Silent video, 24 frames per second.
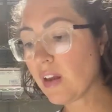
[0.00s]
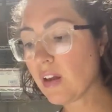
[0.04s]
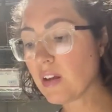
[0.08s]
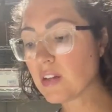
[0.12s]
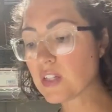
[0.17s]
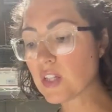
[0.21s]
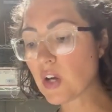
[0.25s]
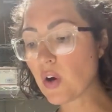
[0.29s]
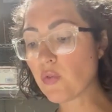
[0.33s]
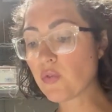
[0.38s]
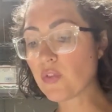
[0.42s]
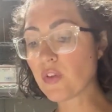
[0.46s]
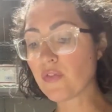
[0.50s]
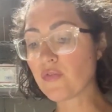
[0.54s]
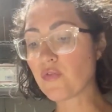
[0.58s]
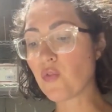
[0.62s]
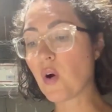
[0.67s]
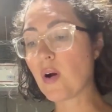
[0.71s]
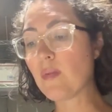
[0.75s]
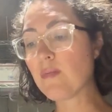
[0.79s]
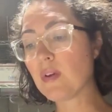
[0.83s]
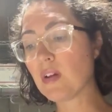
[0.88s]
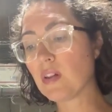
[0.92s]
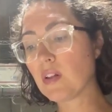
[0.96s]
So the
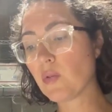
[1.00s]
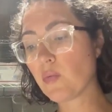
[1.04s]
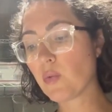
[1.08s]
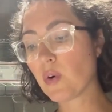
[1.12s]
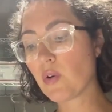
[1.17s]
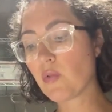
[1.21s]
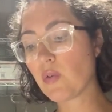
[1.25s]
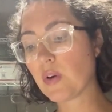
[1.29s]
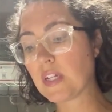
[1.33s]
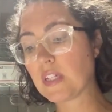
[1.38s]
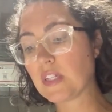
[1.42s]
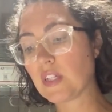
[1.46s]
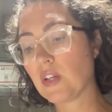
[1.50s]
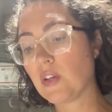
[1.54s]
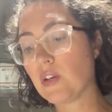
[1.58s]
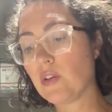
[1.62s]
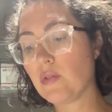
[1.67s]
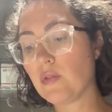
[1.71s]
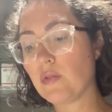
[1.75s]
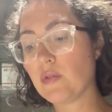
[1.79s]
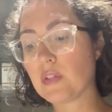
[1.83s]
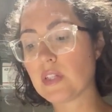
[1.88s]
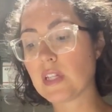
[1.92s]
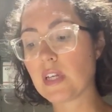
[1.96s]
formula we're going to
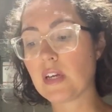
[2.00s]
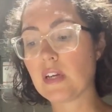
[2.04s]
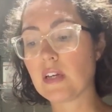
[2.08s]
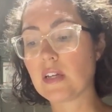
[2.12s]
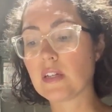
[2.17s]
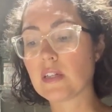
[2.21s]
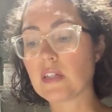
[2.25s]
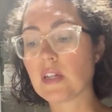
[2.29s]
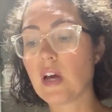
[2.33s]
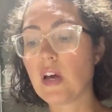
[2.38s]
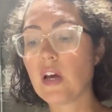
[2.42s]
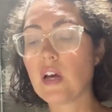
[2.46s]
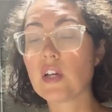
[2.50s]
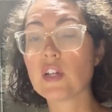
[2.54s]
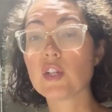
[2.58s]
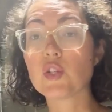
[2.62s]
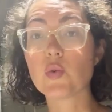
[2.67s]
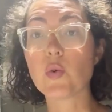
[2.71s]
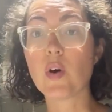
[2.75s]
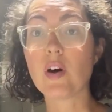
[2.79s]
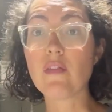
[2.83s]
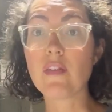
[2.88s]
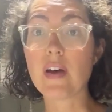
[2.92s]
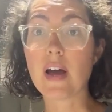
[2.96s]
use is
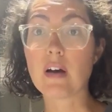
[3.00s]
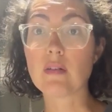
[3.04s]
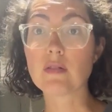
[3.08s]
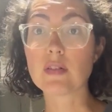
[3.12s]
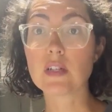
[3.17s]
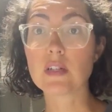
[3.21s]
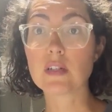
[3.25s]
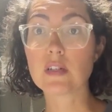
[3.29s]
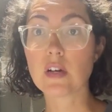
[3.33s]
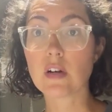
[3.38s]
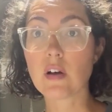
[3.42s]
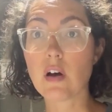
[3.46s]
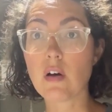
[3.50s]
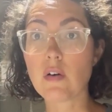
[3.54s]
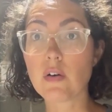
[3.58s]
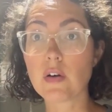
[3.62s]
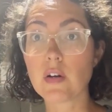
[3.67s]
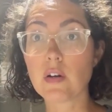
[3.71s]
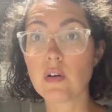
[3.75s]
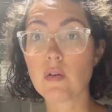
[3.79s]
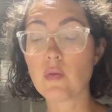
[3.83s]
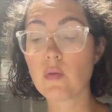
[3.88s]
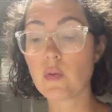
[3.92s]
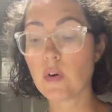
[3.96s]
12 ounces of
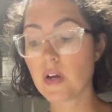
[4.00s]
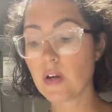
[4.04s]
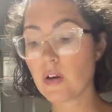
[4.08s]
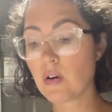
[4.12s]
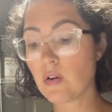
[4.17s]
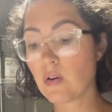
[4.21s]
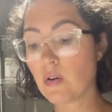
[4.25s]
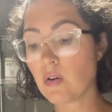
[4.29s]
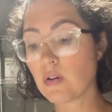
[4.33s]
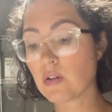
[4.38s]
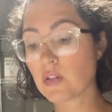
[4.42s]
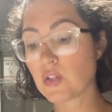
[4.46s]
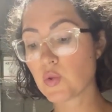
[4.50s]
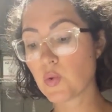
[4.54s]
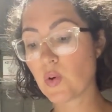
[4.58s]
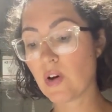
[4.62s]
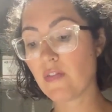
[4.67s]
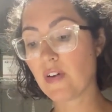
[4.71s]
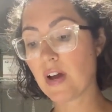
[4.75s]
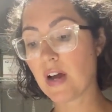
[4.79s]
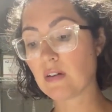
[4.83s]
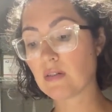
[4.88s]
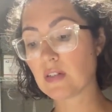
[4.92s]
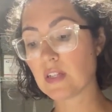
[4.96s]
coconut oil, 12
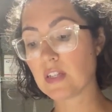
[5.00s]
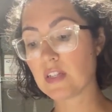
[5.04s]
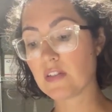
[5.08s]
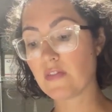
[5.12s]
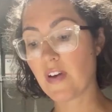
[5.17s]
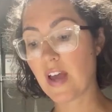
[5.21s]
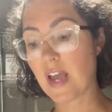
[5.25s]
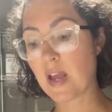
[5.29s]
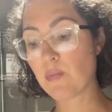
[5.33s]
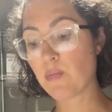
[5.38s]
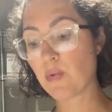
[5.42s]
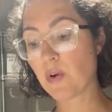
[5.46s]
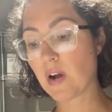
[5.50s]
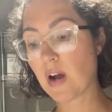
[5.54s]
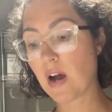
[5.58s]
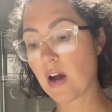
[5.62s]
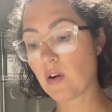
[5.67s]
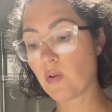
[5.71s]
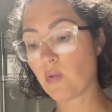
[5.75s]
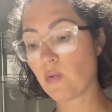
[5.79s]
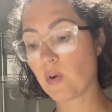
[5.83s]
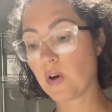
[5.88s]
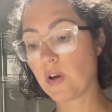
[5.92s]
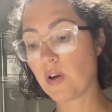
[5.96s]
ounces of apricot
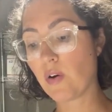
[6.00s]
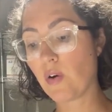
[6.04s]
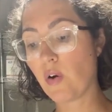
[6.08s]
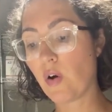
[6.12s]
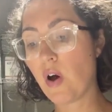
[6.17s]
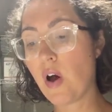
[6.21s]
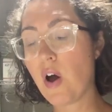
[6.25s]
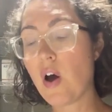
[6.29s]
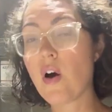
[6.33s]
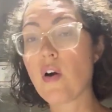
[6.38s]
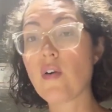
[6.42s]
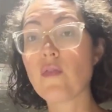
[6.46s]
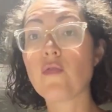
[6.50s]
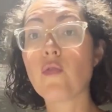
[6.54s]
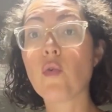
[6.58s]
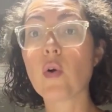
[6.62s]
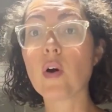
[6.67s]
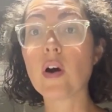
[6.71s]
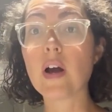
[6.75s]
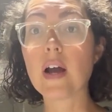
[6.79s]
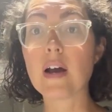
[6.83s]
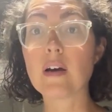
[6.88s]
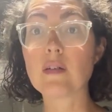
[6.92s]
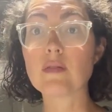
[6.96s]
oil,
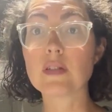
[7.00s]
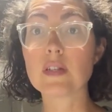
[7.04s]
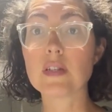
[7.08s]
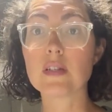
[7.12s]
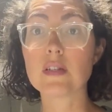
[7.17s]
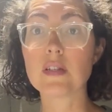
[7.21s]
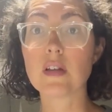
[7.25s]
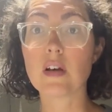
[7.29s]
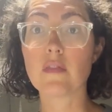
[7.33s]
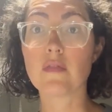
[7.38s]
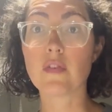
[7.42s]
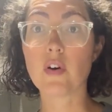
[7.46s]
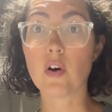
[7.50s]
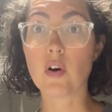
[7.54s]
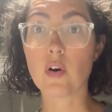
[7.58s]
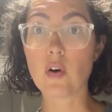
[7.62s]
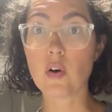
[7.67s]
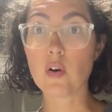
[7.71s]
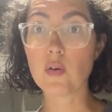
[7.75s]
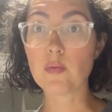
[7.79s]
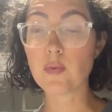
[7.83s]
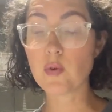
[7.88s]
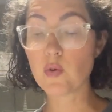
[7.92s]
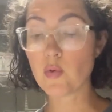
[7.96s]
4 ounces of
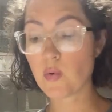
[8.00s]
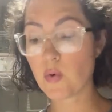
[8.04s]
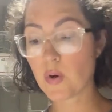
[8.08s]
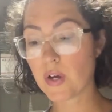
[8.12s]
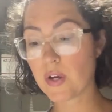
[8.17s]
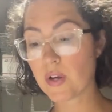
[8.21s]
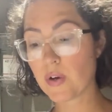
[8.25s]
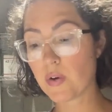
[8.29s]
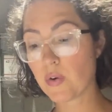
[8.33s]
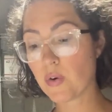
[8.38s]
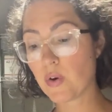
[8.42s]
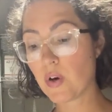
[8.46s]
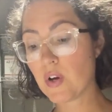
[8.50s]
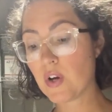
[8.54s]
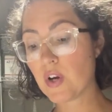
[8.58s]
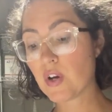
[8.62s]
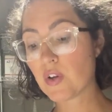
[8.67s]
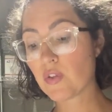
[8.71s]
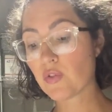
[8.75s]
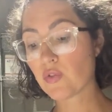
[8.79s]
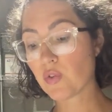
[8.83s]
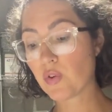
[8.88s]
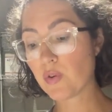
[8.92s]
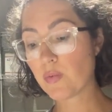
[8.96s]
jojoba oil,
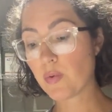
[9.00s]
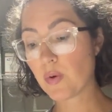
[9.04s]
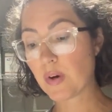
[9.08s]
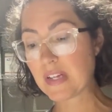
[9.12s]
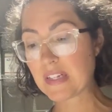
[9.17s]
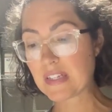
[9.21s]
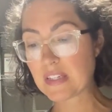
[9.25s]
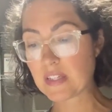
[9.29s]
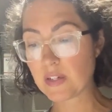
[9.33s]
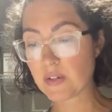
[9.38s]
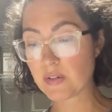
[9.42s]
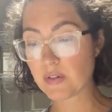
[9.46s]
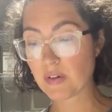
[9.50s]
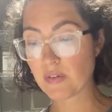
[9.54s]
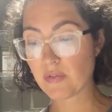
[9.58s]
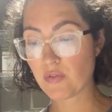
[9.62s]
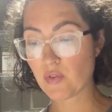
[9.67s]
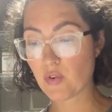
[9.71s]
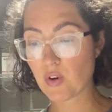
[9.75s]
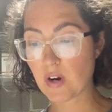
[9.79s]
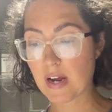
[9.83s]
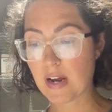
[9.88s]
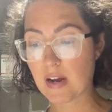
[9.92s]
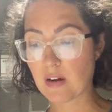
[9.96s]

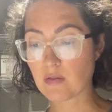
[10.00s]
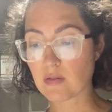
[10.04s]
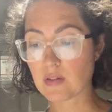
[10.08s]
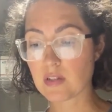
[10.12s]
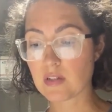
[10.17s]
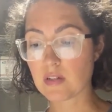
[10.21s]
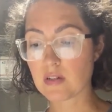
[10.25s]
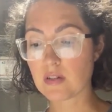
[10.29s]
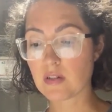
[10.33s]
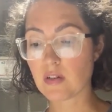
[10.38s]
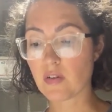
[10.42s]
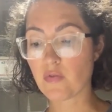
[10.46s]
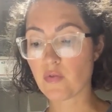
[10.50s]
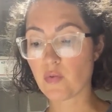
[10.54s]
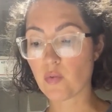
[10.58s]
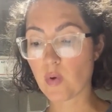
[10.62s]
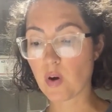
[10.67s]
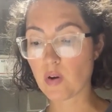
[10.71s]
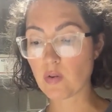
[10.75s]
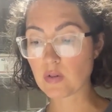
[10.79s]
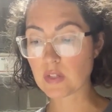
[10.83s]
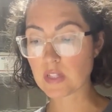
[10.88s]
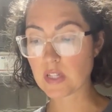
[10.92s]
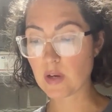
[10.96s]
3.04 ounces of
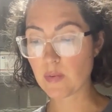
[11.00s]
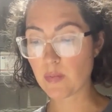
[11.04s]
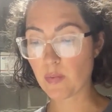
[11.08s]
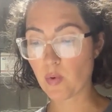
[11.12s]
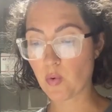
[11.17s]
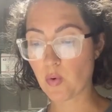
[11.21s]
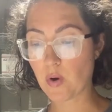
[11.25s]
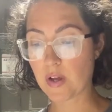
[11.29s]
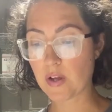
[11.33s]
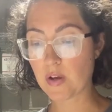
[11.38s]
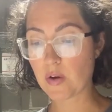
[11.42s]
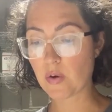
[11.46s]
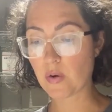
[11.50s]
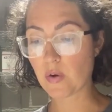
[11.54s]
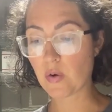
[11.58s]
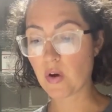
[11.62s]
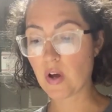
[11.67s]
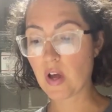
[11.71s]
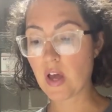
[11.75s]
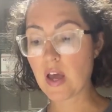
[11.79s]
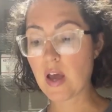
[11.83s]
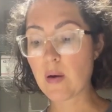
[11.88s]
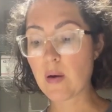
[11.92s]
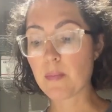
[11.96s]
rosehip oil,
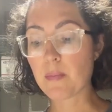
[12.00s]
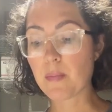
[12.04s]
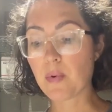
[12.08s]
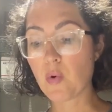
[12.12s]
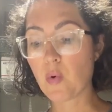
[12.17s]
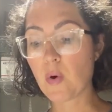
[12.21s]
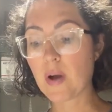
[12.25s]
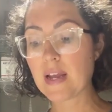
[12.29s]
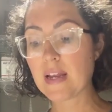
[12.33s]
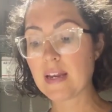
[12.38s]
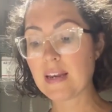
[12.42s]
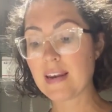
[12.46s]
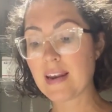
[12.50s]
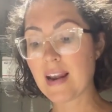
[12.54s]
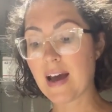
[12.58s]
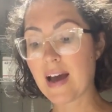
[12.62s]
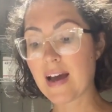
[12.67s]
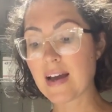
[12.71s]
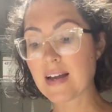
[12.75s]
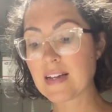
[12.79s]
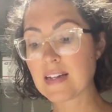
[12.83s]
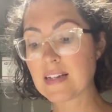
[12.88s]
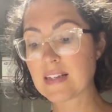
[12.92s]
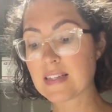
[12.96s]

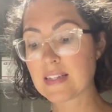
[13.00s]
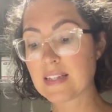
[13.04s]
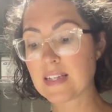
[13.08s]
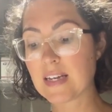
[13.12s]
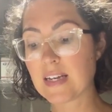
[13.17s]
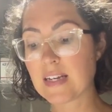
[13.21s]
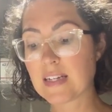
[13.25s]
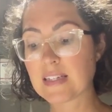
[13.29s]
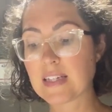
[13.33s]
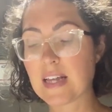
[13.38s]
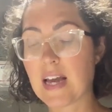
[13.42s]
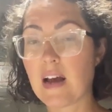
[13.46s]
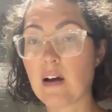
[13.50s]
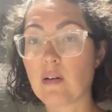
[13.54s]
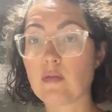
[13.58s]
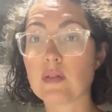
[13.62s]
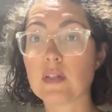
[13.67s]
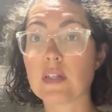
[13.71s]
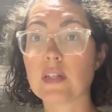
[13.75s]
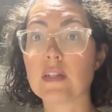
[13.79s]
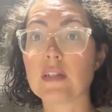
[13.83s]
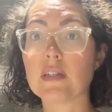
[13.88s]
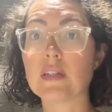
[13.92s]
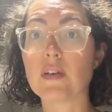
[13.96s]
0.96
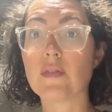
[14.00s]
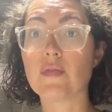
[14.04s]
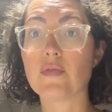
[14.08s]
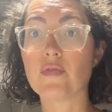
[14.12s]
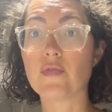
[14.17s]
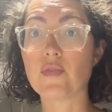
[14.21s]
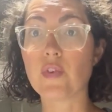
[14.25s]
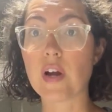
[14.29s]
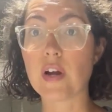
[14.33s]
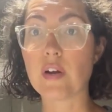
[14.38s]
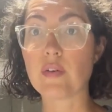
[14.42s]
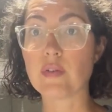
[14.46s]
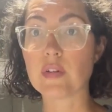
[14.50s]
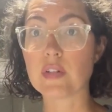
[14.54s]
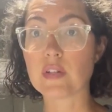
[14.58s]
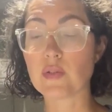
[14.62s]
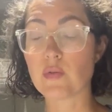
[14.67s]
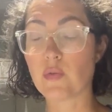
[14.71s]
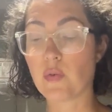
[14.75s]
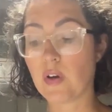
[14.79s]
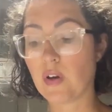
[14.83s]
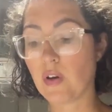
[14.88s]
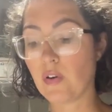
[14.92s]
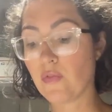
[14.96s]
ounces of fragrance
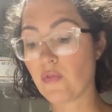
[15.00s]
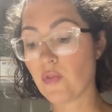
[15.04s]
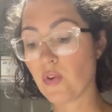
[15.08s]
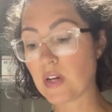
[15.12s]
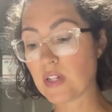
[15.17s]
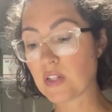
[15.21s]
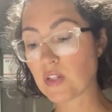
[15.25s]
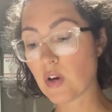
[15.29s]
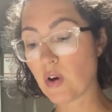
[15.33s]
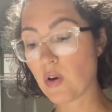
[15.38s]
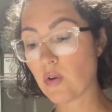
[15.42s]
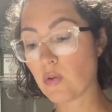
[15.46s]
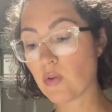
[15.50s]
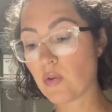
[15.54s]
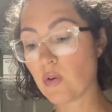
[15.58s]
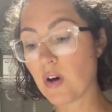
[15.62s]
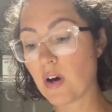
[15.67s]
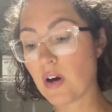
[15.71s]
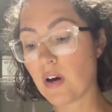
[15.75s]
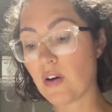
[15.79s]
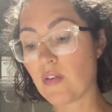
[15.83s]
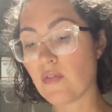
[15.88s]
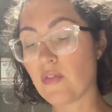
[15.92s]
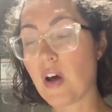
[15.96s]
oil, for a total
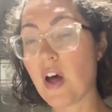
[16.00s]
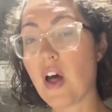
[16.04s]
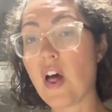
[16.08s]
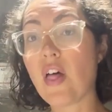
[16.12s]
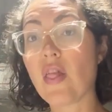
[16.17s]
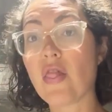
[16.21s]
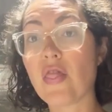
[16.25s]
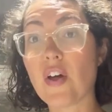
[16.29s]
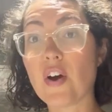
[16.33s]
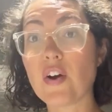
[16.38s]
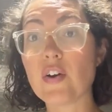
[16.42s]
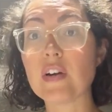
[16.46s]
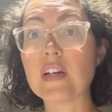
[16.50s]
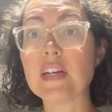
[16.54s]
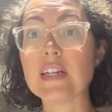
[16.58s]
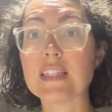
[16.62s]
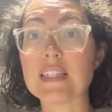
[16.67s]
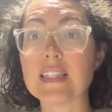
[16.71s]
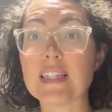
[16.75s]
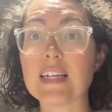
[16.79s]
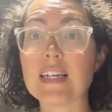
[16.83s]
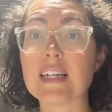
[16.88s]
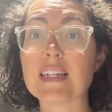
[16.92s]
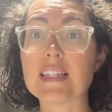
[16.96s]
of
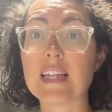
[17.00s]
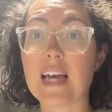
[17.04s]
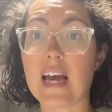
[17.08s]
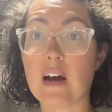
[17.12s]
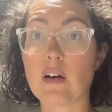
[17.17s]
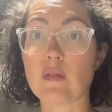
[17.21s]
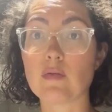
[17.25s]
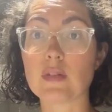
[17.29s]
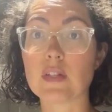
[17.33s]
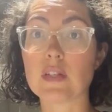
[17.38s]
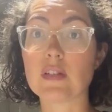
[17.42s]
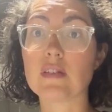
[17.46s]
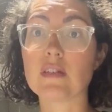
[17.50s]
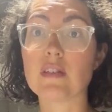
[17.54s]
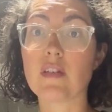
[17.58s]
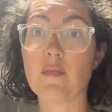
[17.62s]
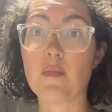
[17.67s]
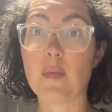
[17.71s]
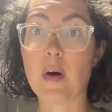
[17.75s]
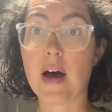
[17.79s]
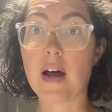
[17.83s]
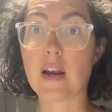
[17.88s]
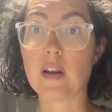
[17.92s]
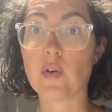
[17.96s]
36 ounces of
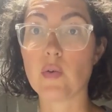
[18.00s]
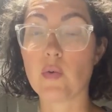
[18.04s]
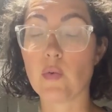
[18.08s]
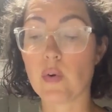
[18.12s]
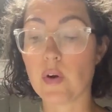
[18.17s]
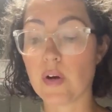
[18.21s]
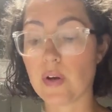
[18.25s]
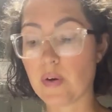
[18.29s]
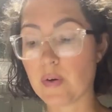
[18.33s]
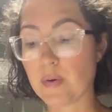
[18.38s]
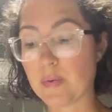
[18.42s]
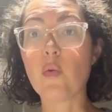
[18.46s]
body oil.